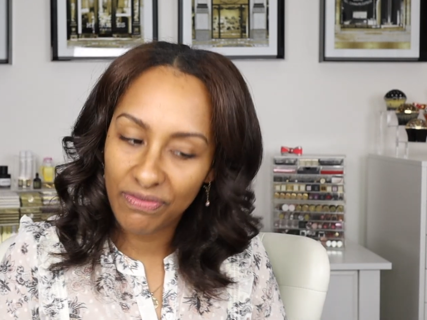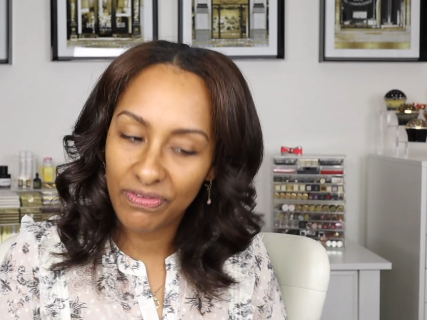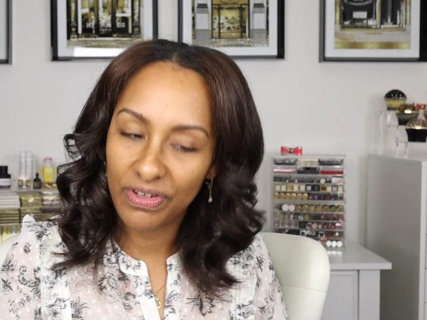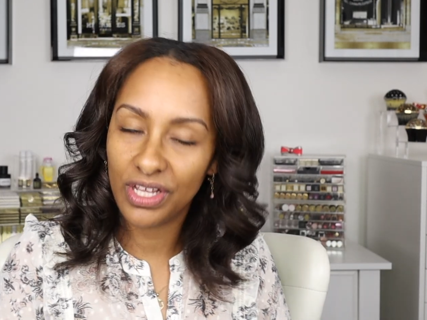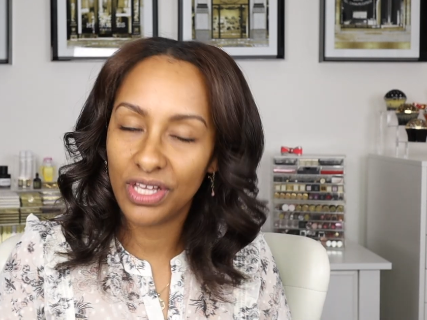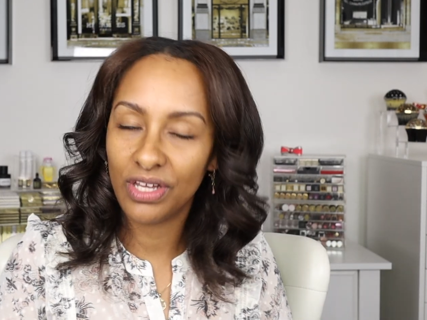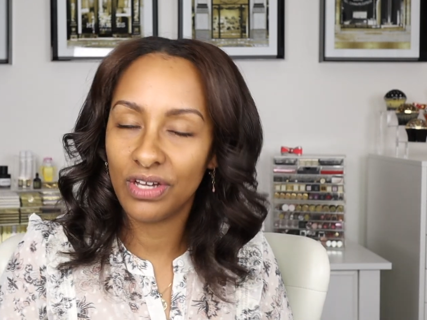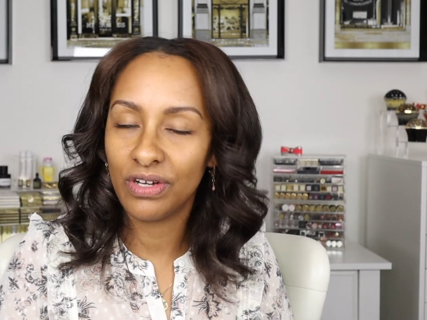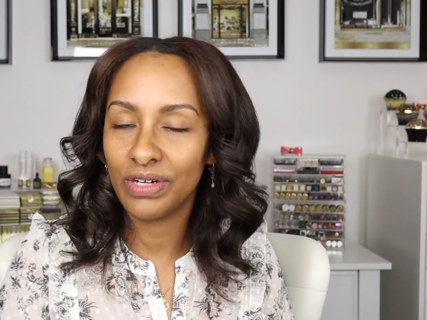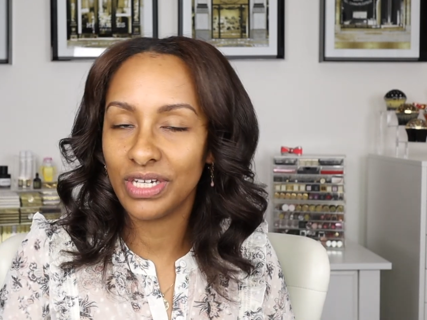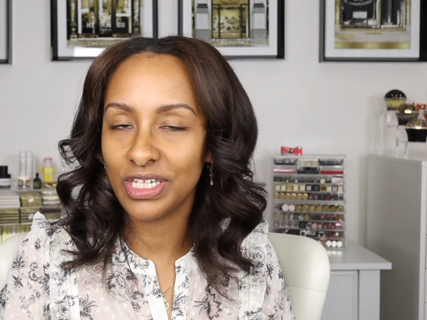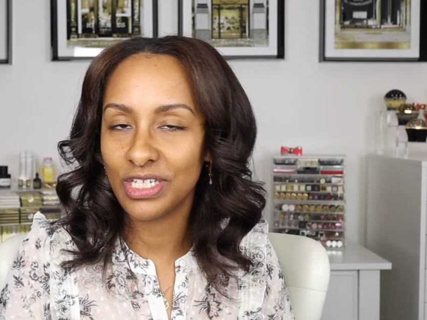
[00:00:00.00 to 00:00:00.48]

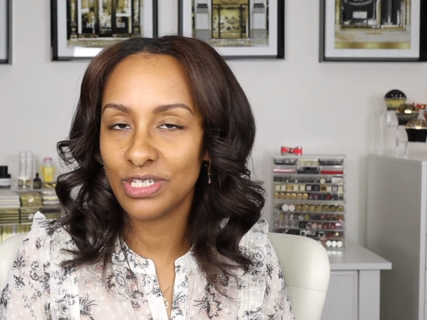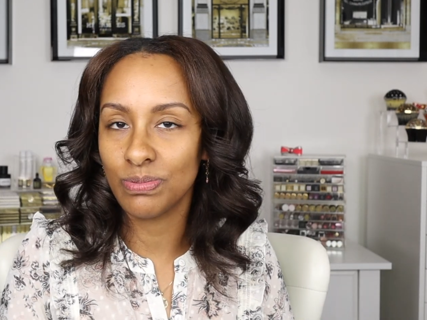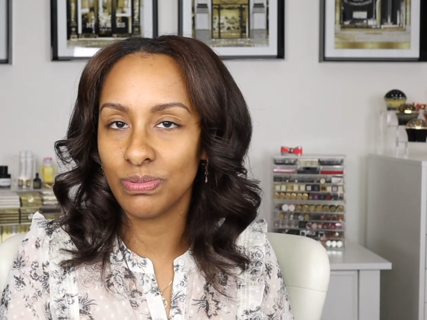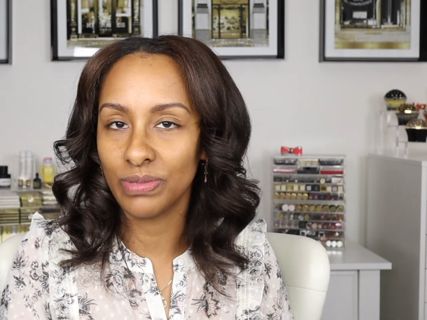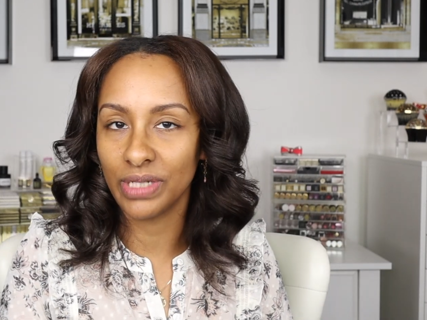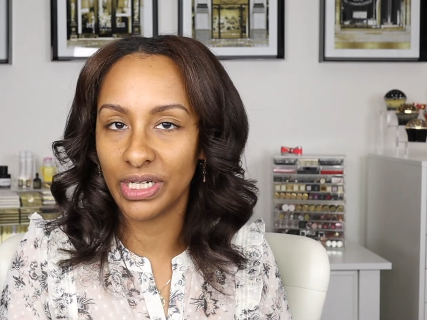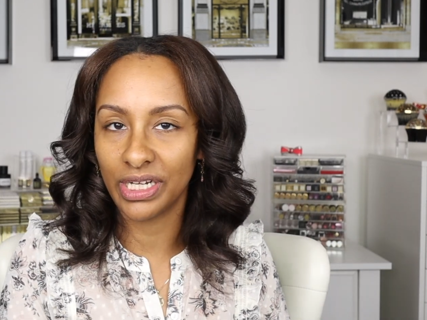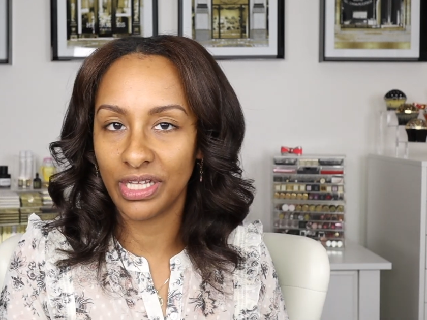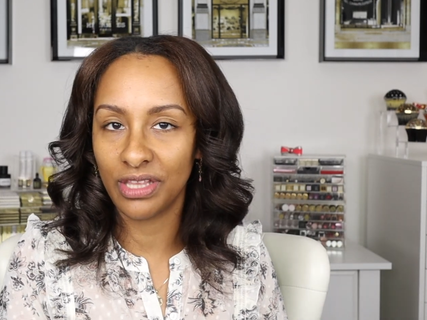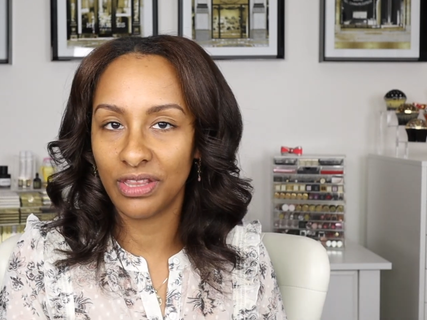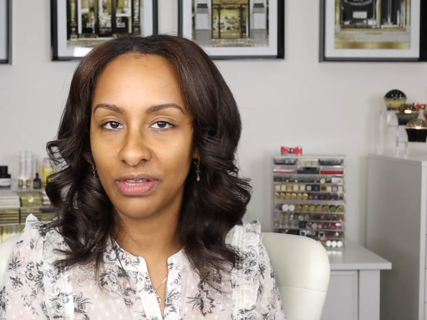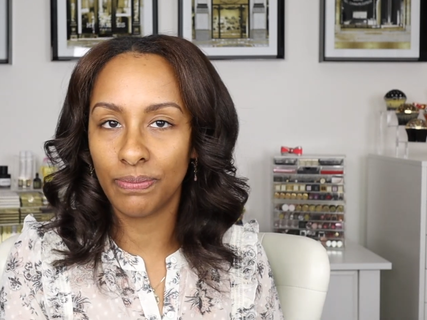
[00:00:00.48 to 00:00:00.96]
video
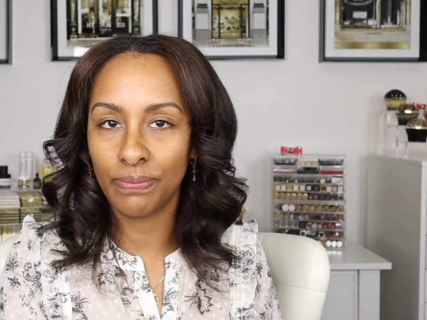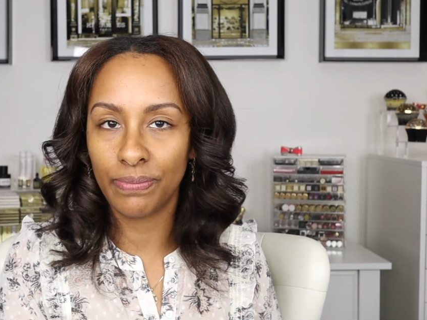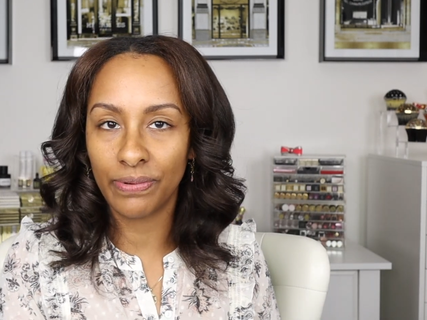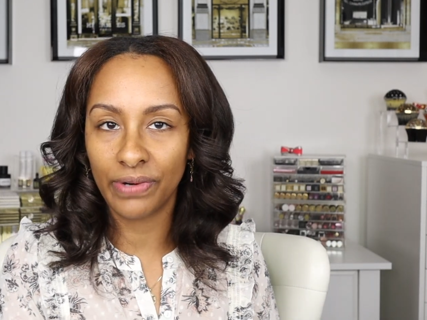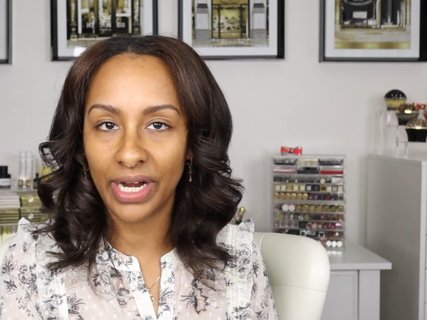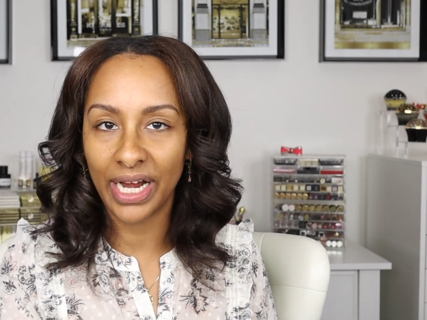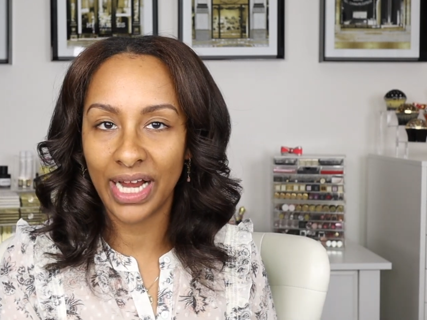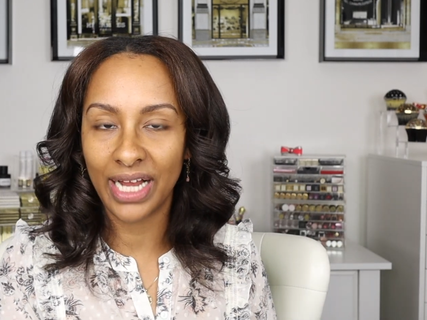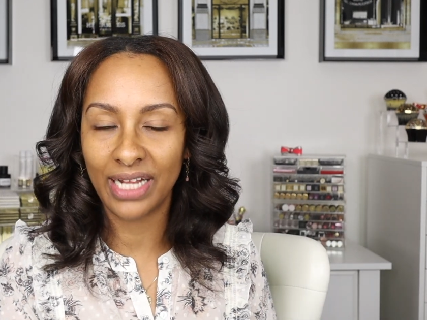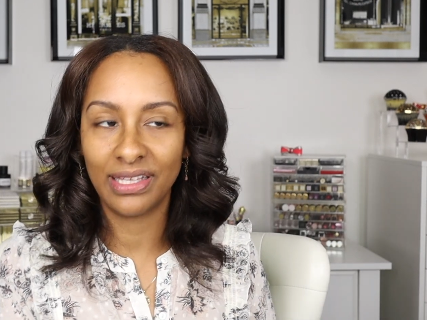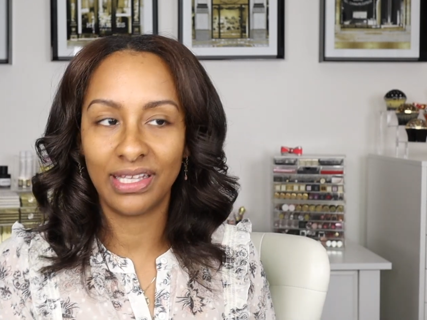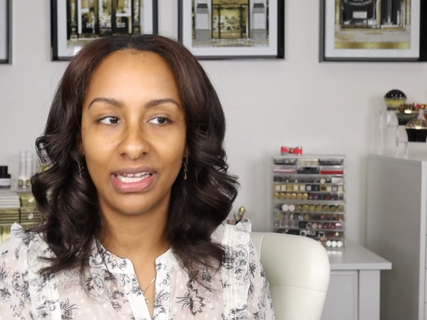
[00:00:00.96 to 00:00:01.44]
explaining the
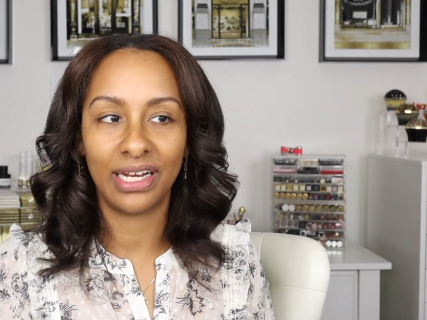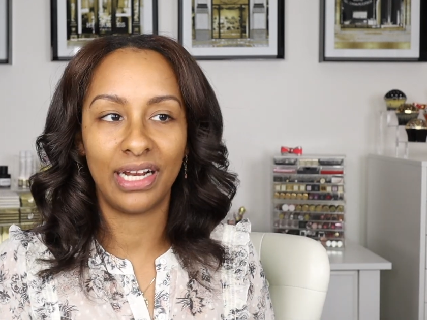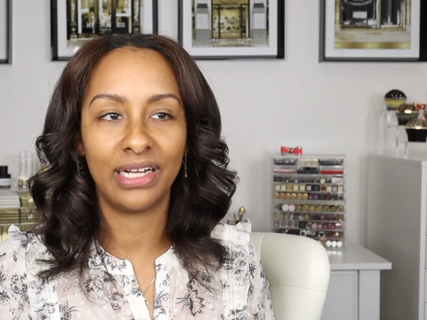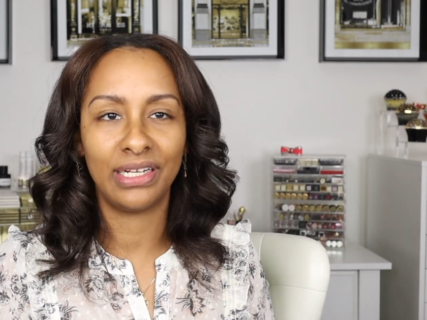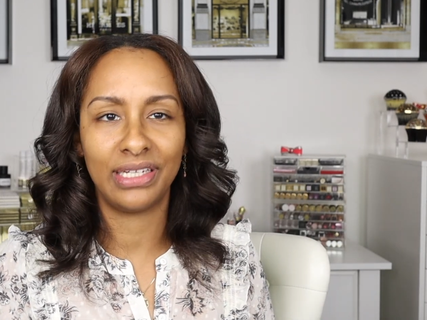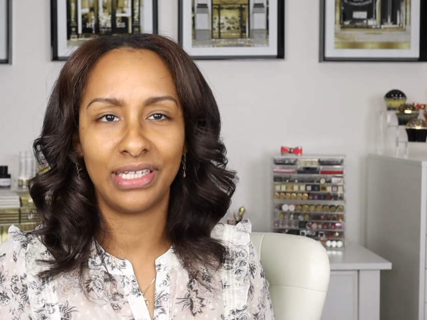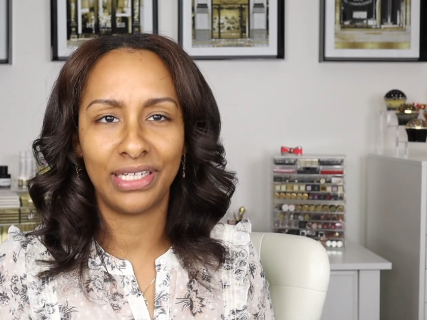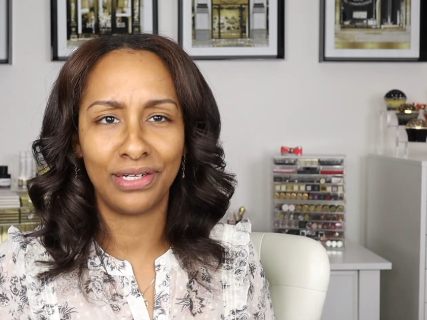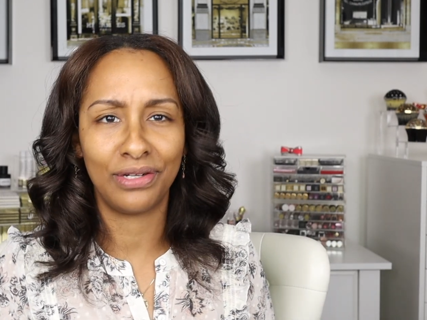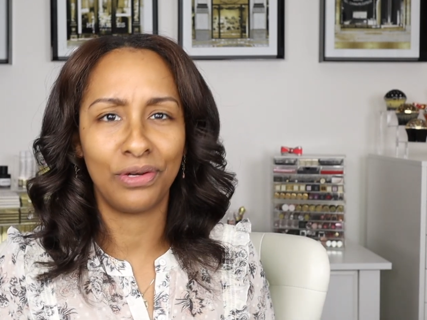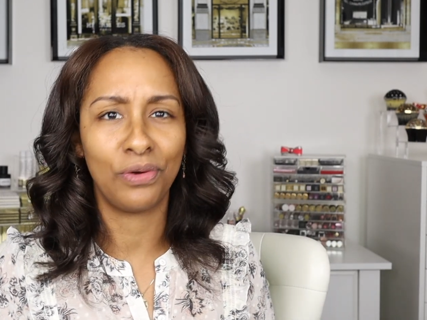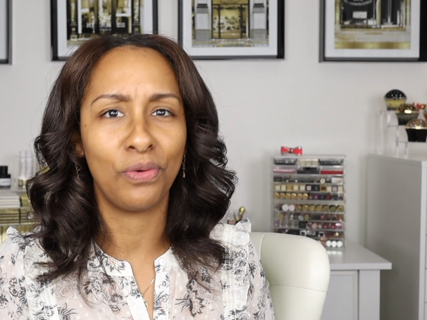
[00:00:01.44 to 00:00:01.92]
brand that I
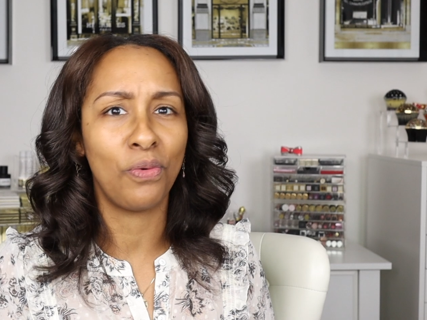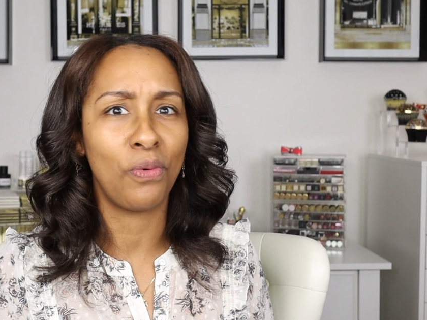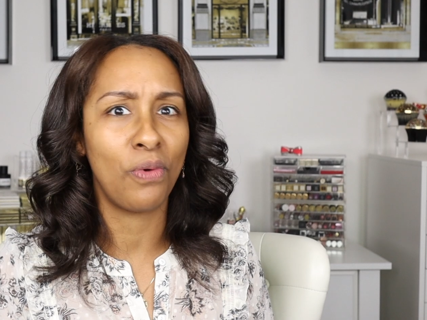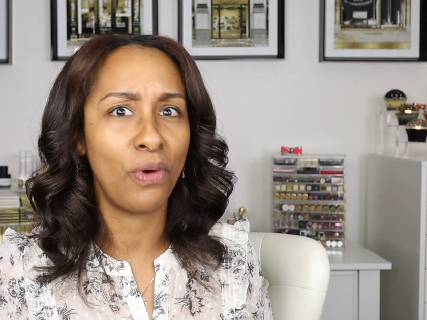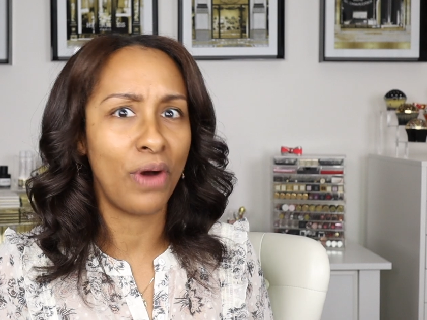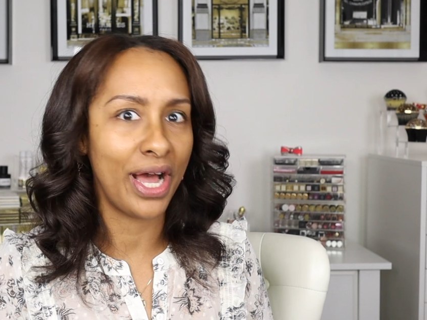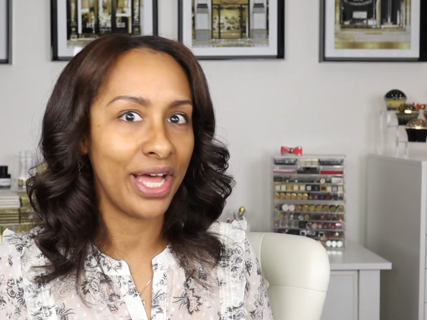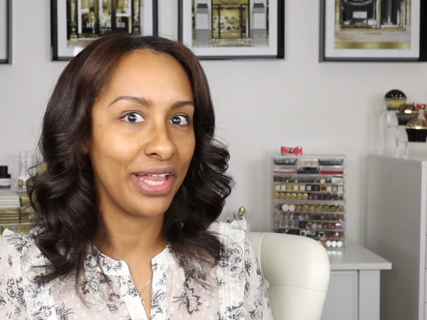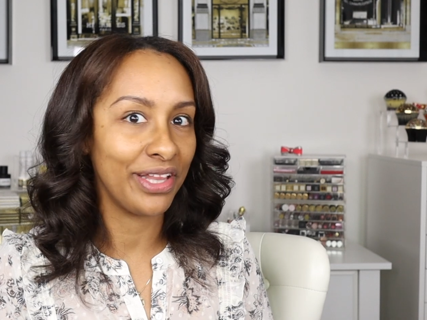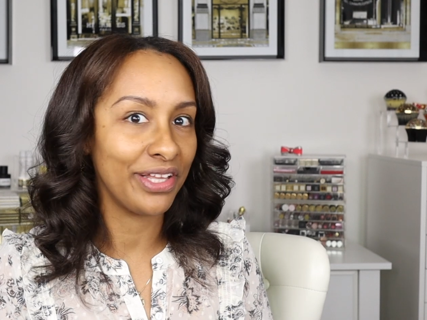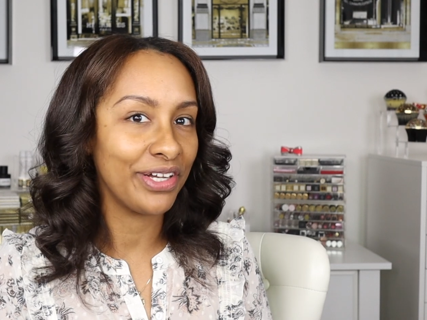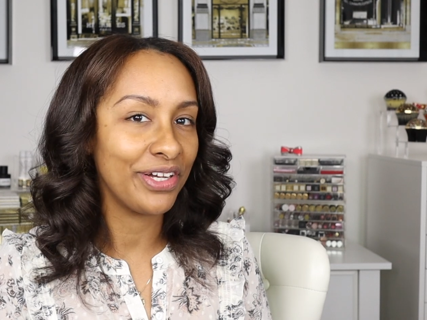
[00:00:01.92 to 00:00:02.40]
did a
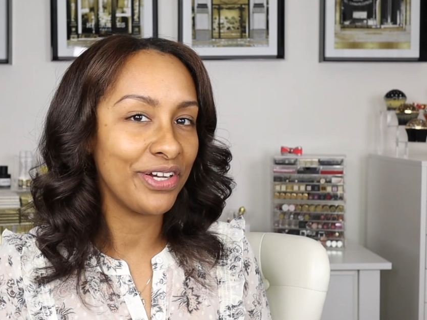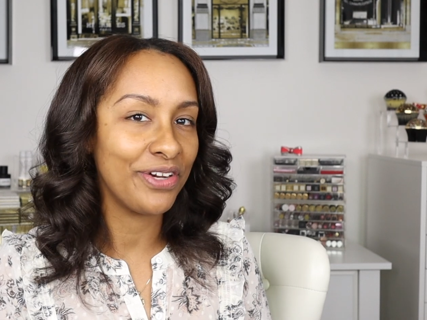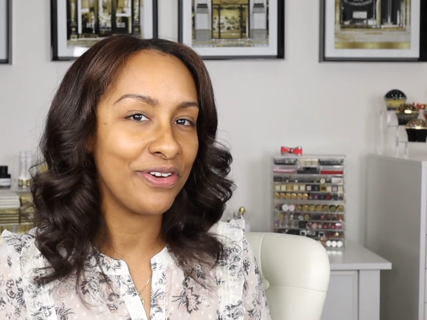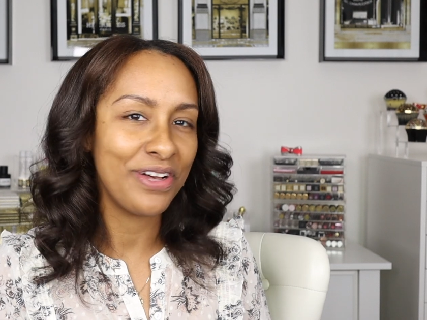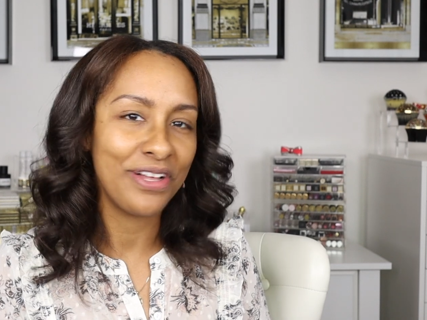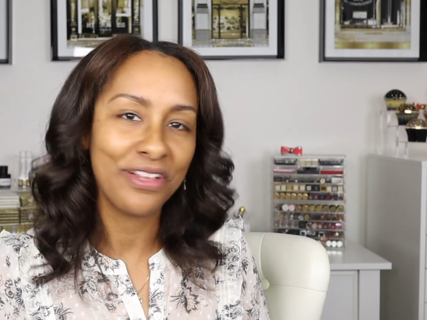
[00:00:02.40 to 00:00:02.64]
while ago.